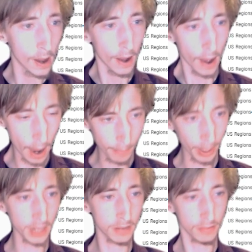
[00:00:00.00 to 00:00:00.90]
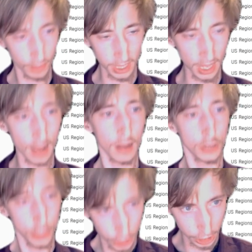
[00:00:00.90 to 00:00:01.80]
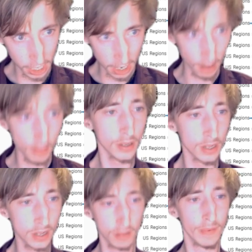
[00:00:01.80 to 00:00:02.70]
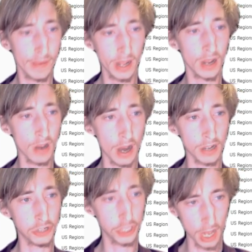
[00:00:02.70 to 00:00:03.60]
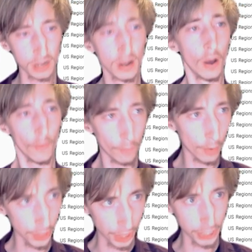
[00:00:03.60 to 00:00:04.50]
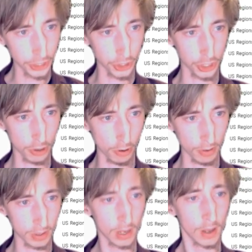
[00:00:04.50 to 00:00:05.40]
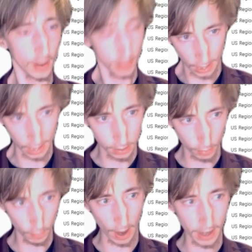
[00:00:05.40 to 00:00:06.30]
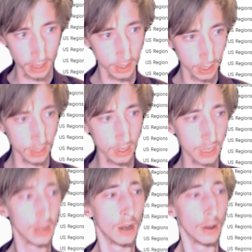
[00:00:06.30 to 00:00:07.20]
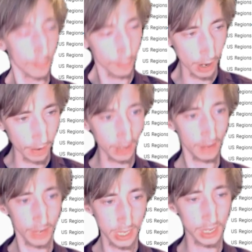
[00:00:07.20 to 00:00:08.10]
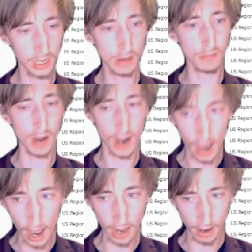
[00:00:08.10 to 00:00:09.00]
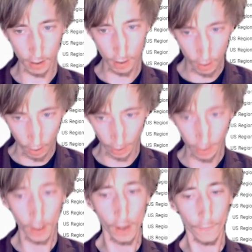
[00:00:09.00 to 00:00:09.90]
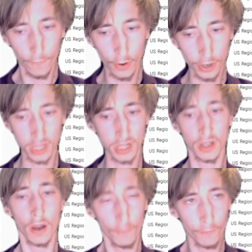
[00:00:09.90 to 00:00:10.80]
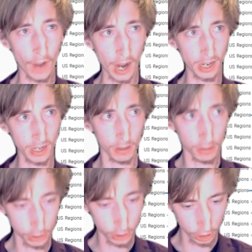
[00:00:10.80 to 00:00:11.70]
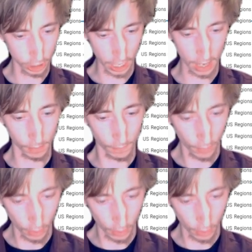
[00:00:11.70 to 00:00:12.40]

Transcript: I mean, with the sheer meteorological chance for thunderstorms. That's why this is really need to keep an eye on for this violent chance for